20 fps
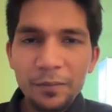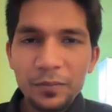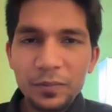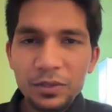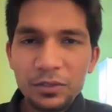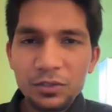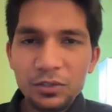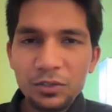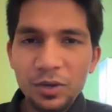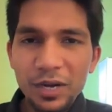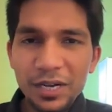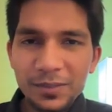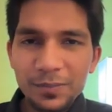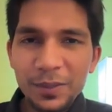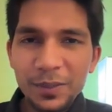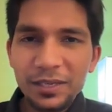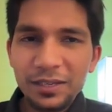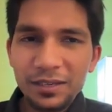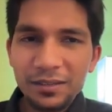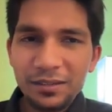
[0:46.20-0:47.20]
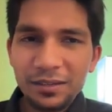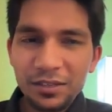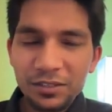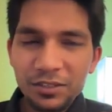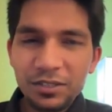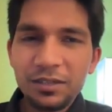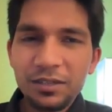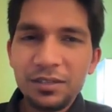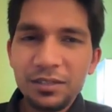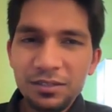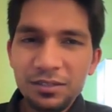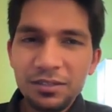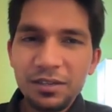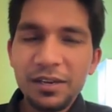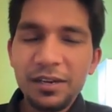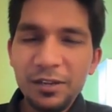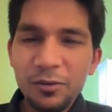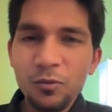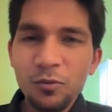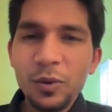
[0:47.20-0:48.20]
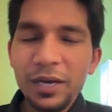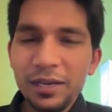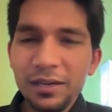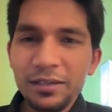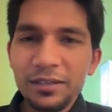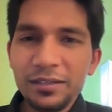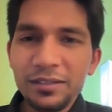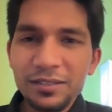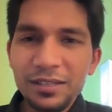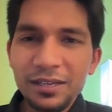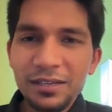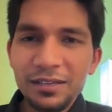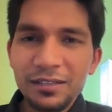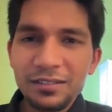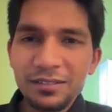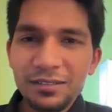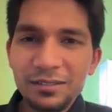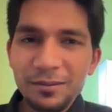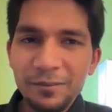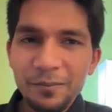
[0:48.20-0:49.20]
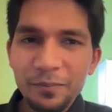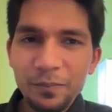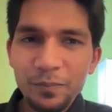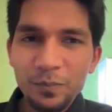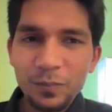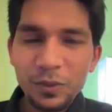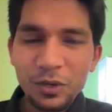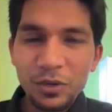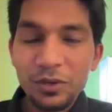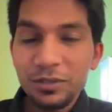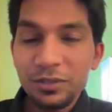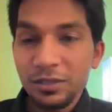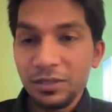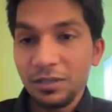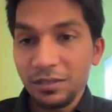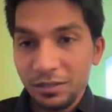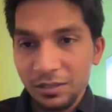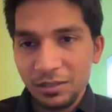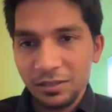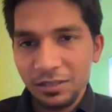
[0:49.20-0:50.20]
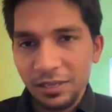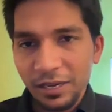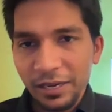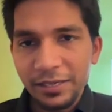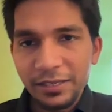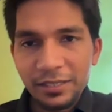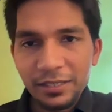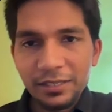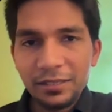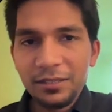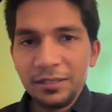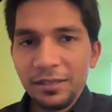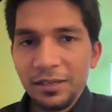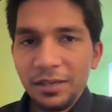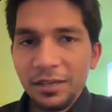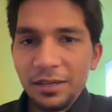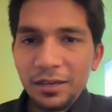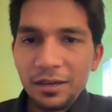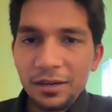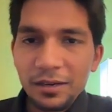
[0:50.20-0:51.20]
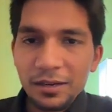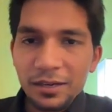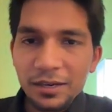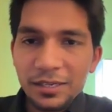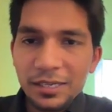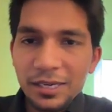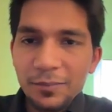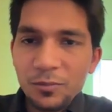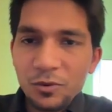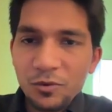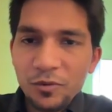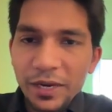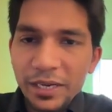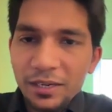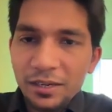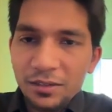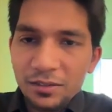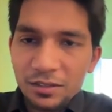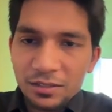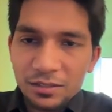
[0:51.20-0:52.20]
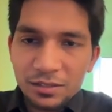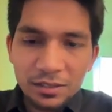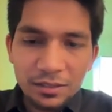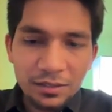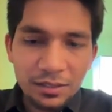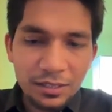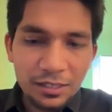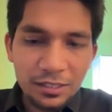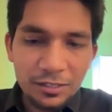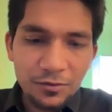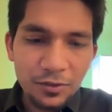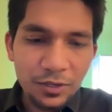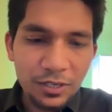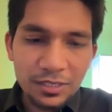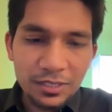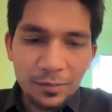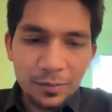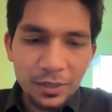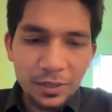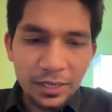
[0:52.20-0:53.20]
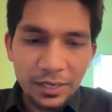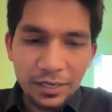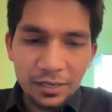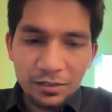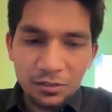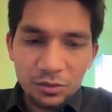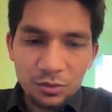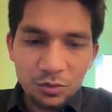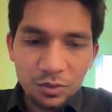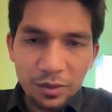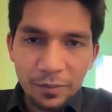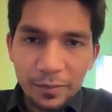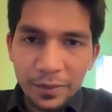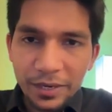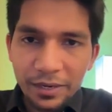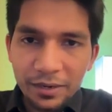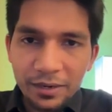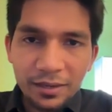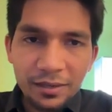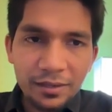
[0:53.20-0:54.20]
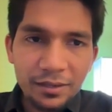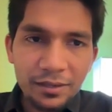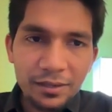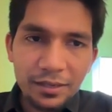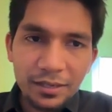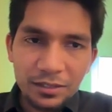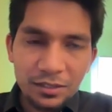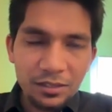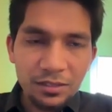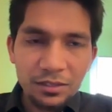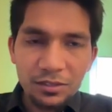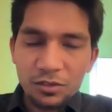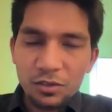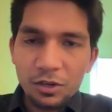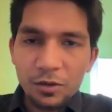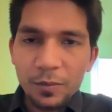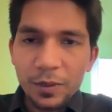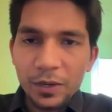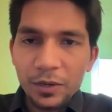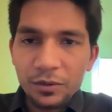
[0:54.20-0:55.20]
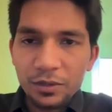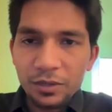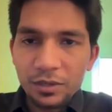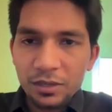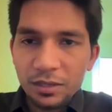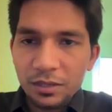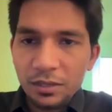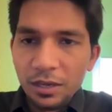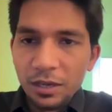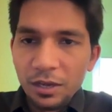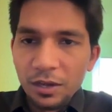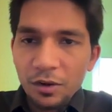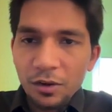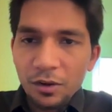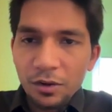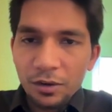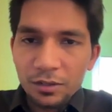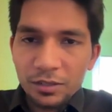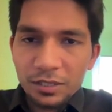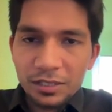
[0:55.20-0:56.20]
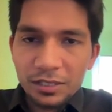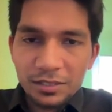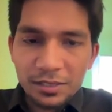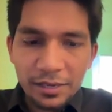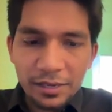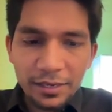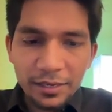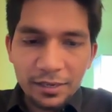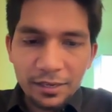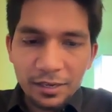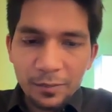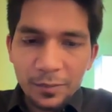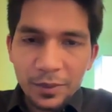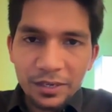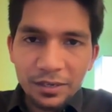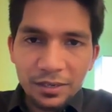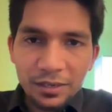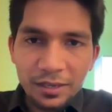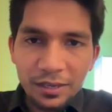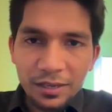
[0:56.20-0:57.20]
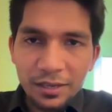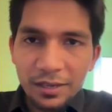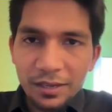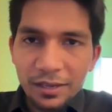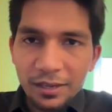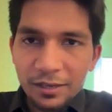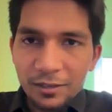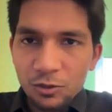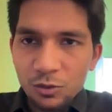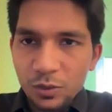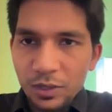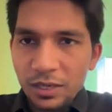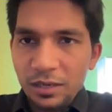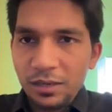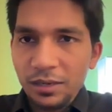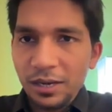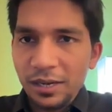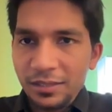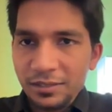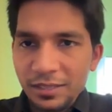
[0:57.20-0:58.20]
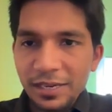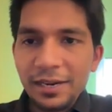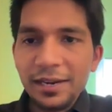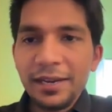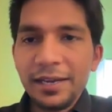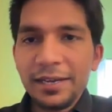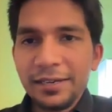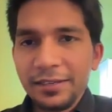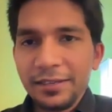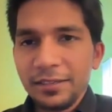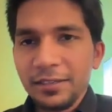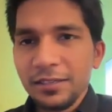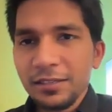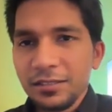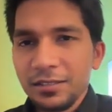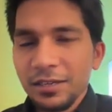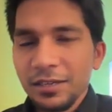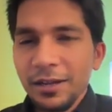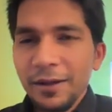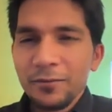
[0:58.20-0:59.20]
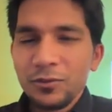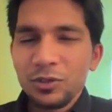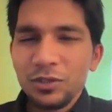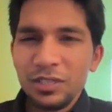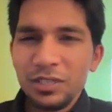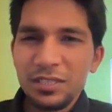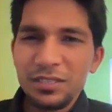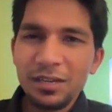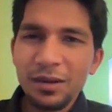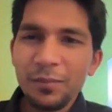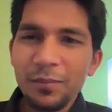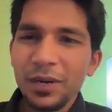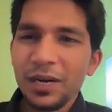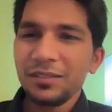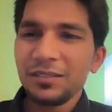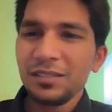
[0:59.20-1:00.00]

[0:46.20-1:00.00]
So the aspect that Cursor does really well is that it's because it is its IDE, it can provide interesting things. For example, I can do Command L and then talk about it, or things like Command K, and you can ask inline edits. So these commands